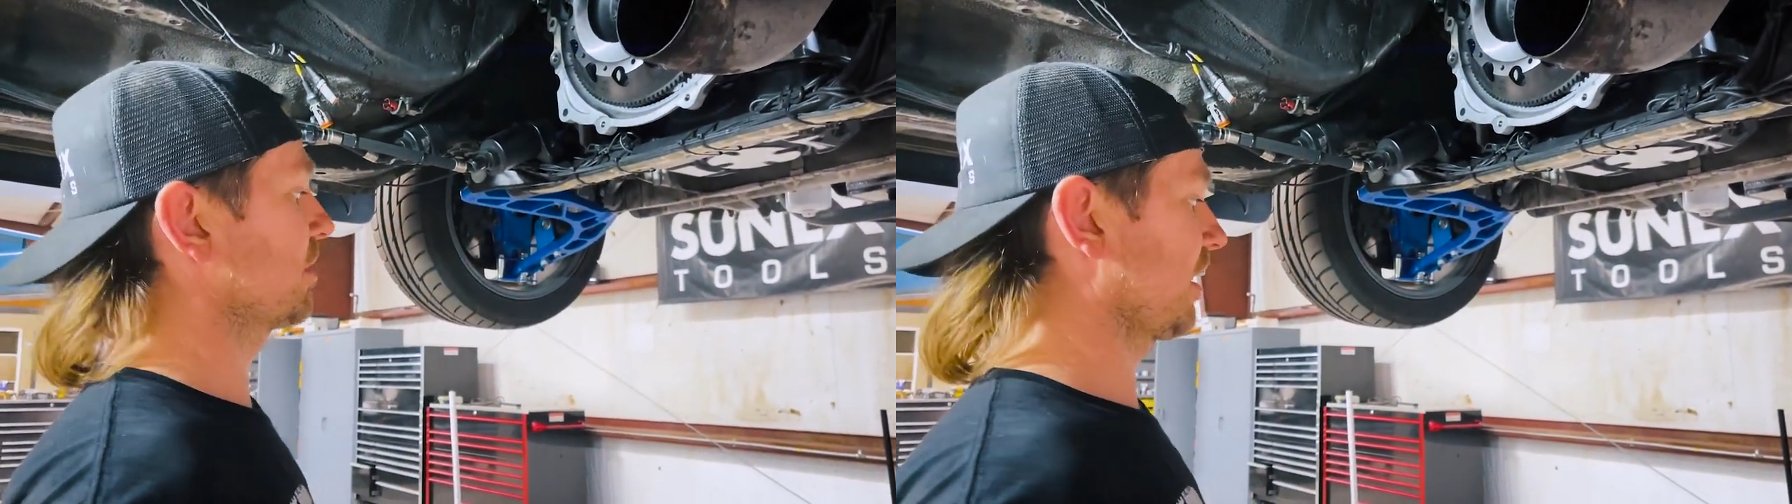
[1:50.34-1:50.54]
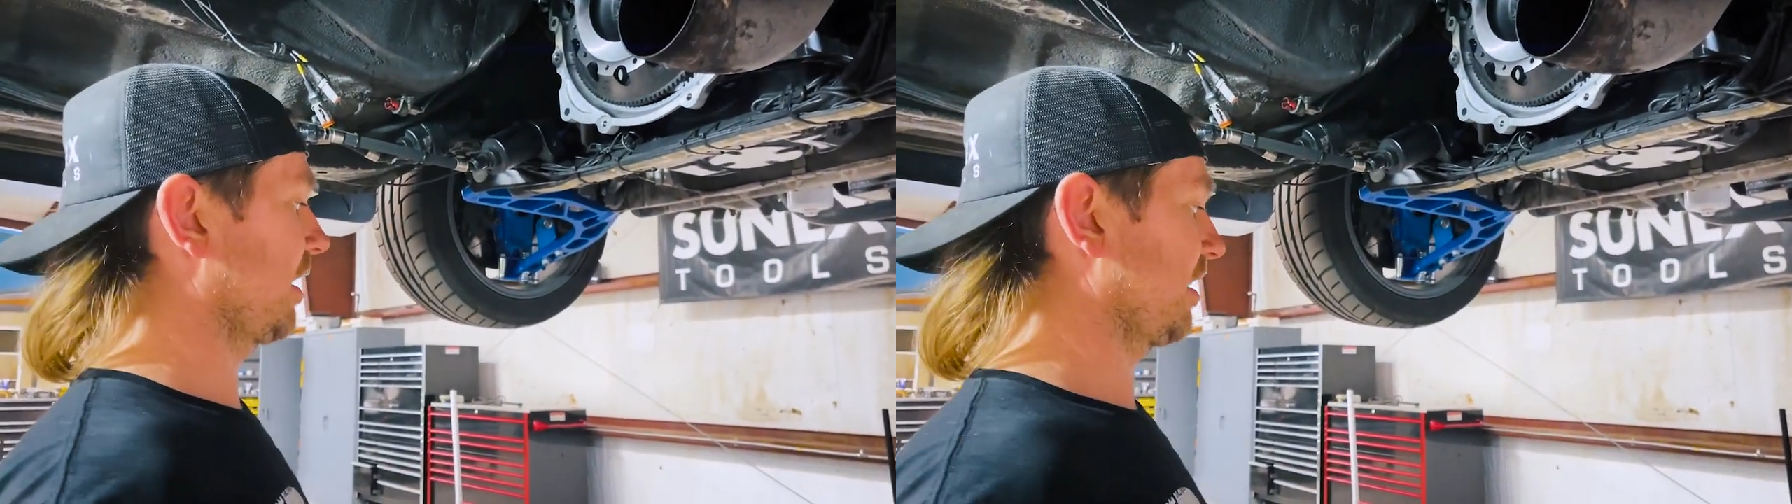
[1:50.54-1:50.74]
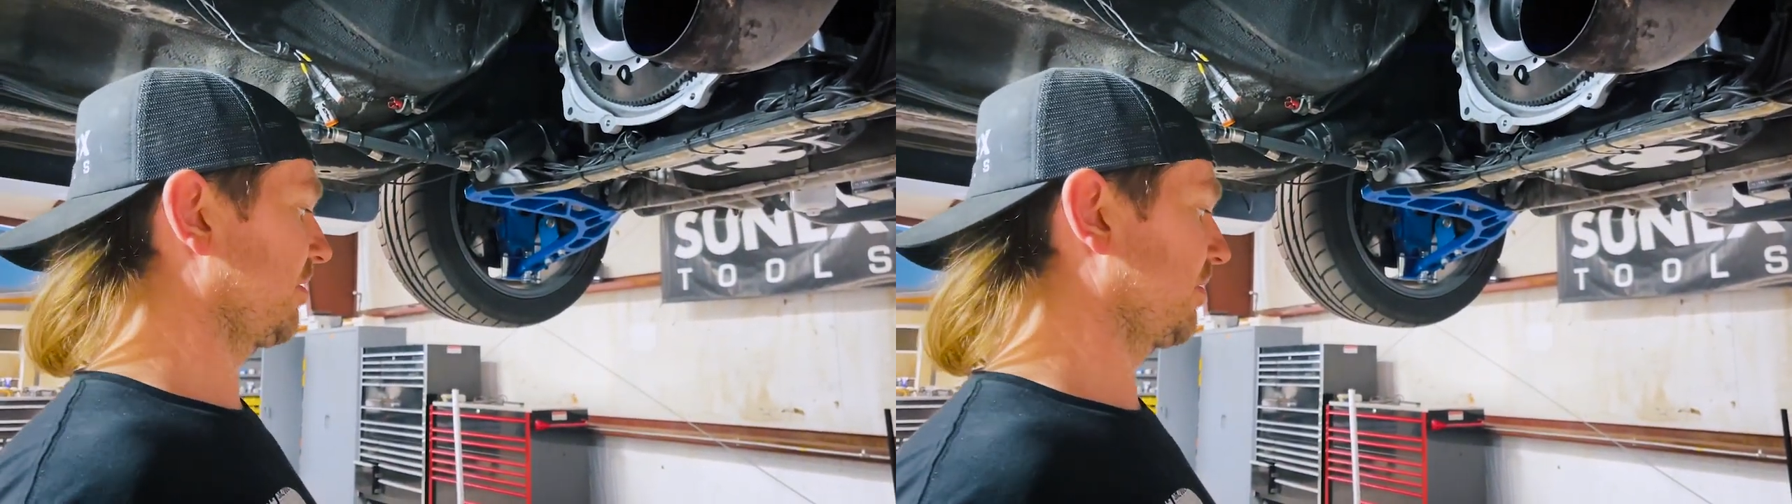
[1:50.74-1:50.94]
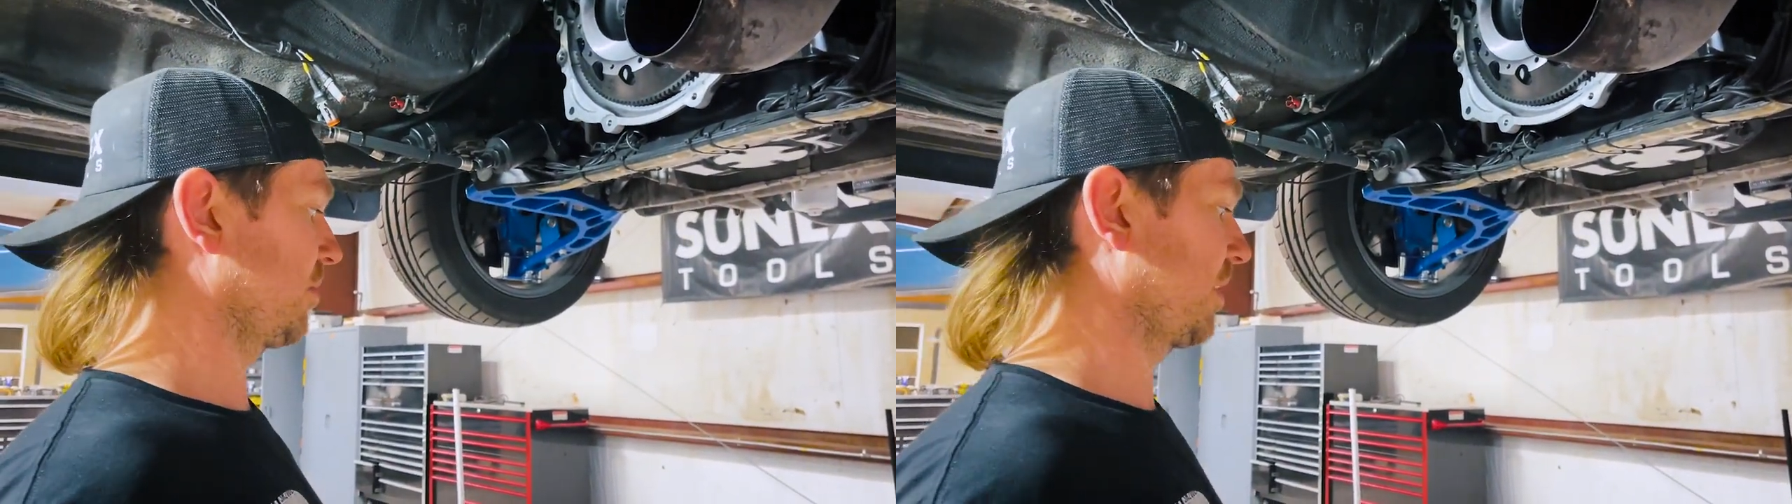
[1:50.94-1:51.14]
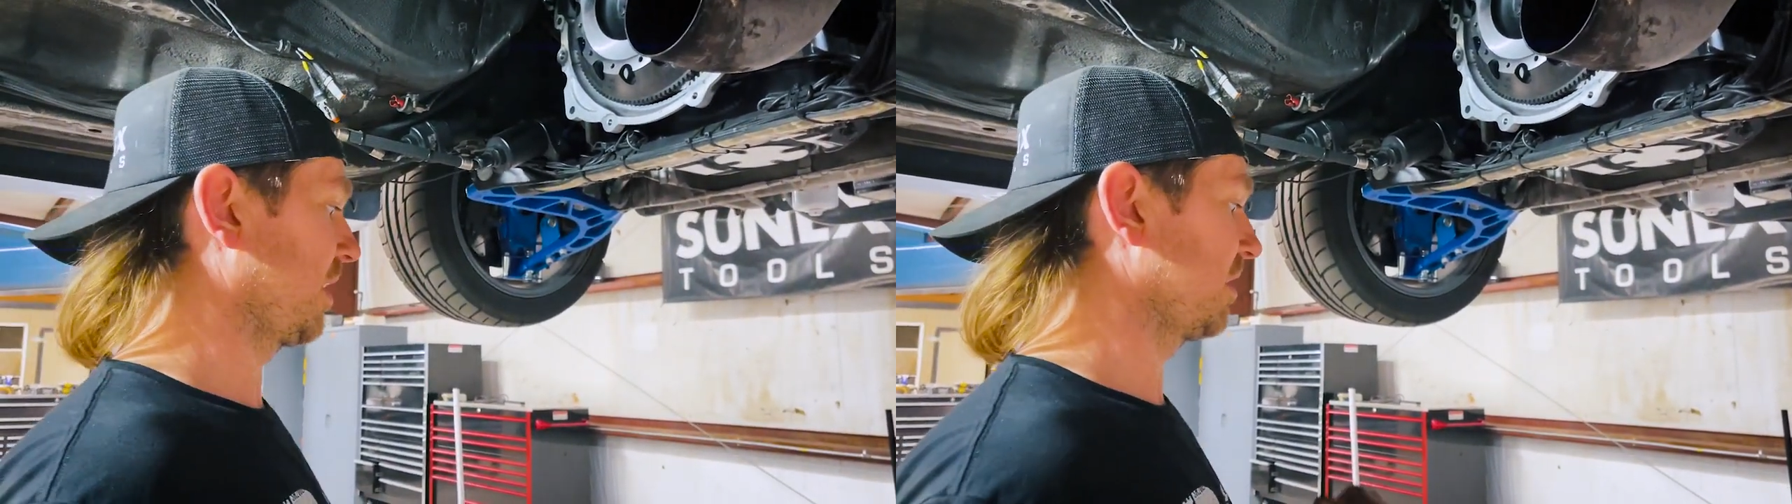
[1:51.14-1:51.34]
at 80
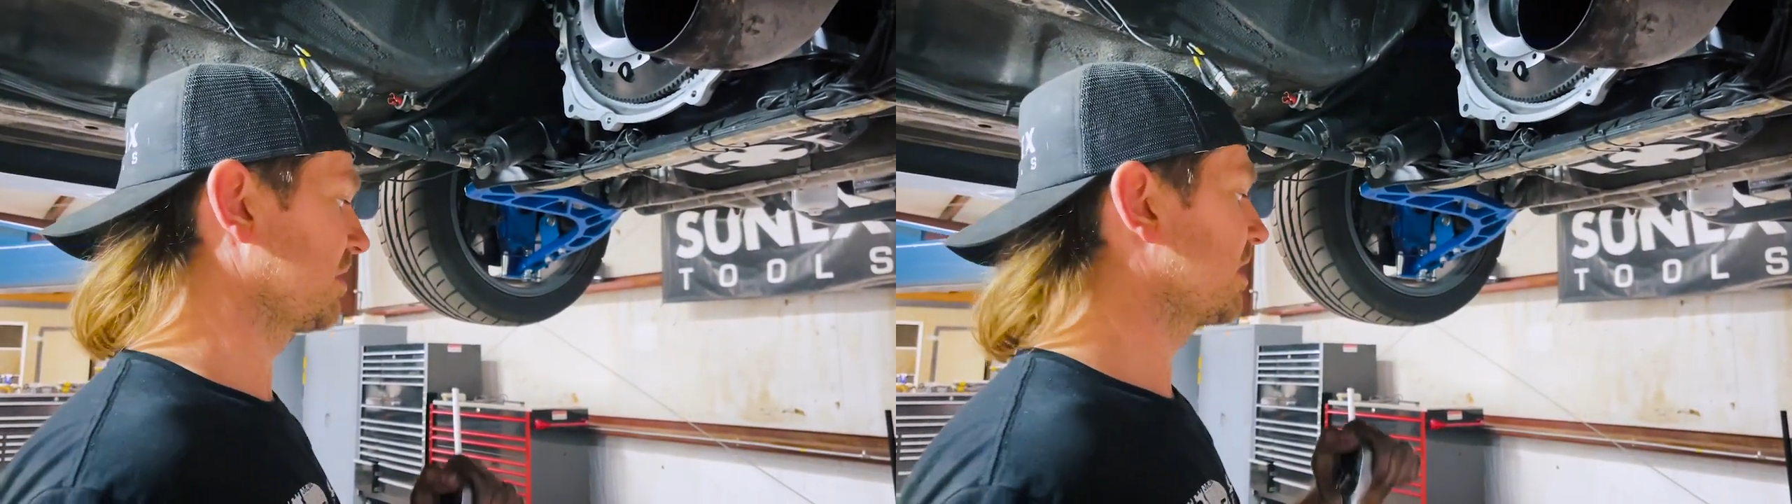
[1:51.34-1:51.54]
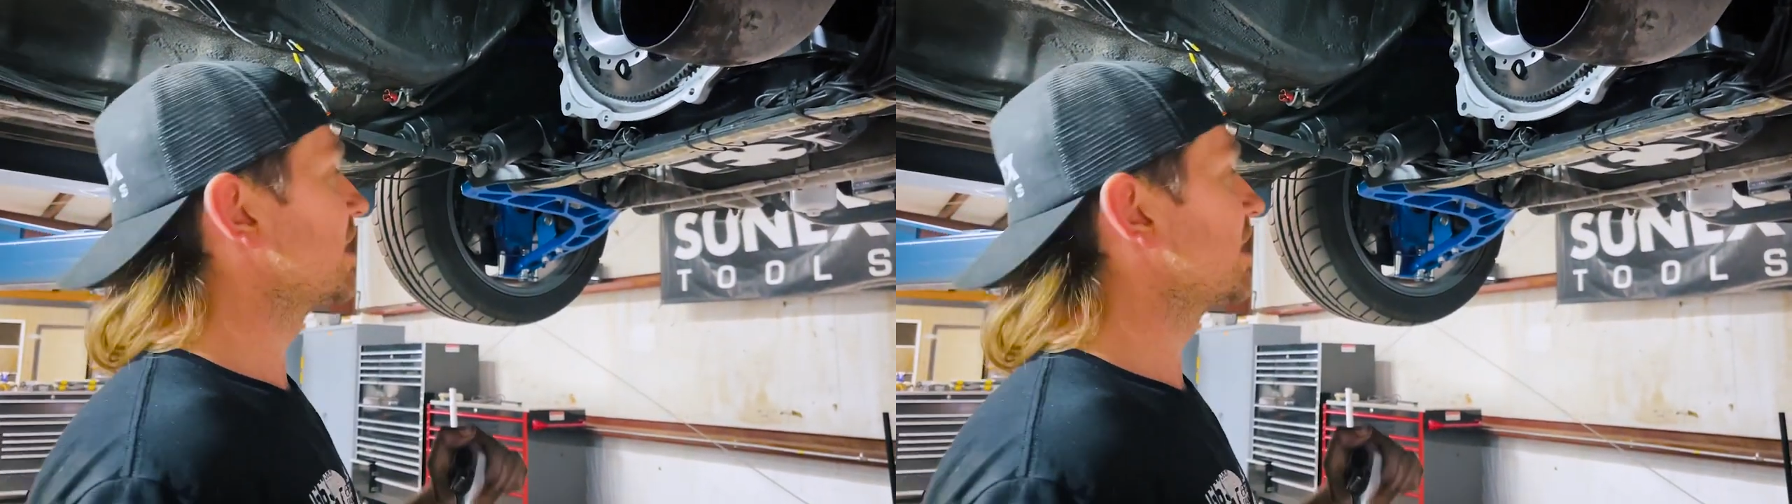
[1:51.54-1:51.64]
foot-pounds